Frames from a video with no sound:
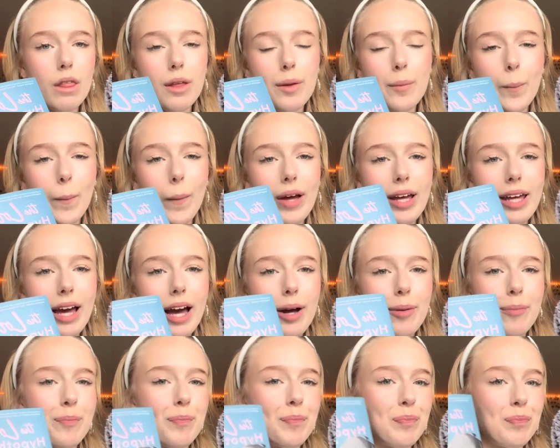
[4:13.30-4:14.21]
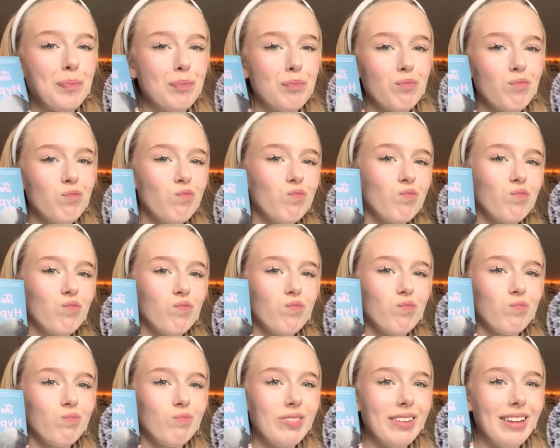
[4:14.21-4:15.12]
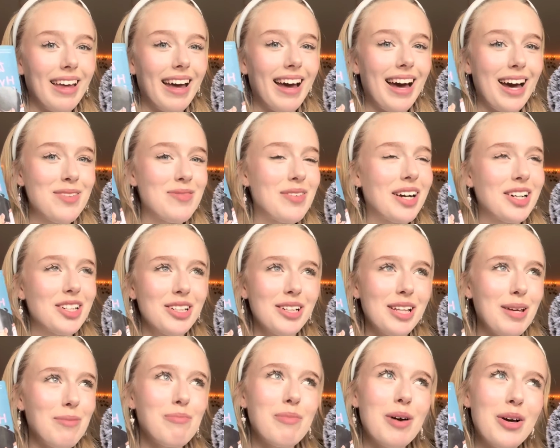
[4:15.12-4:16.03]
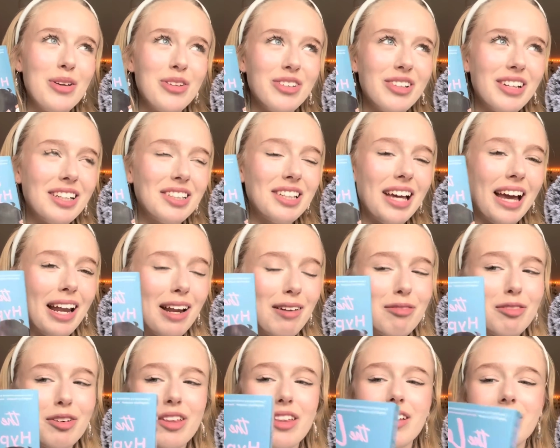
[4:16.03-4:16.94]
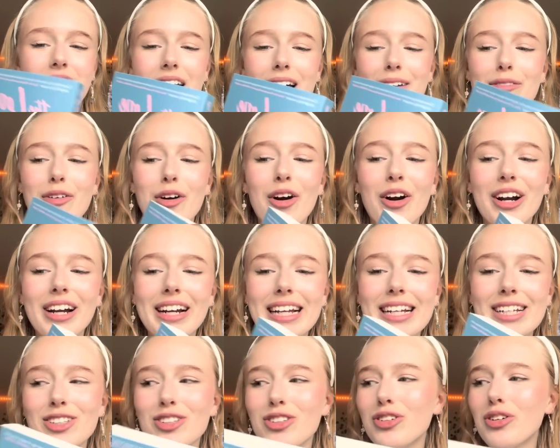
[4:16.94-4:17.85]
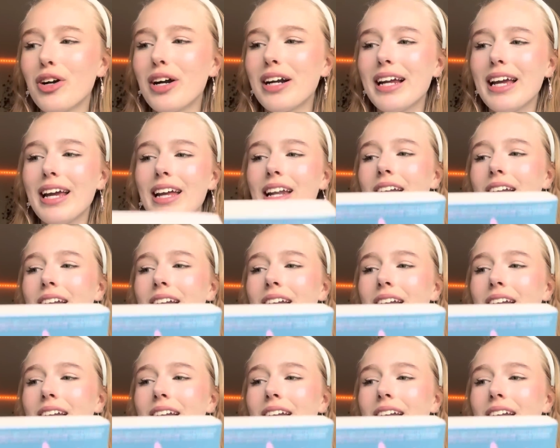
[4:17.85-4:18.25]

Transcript: But yeah, I'm actually most excited for this. I've already started,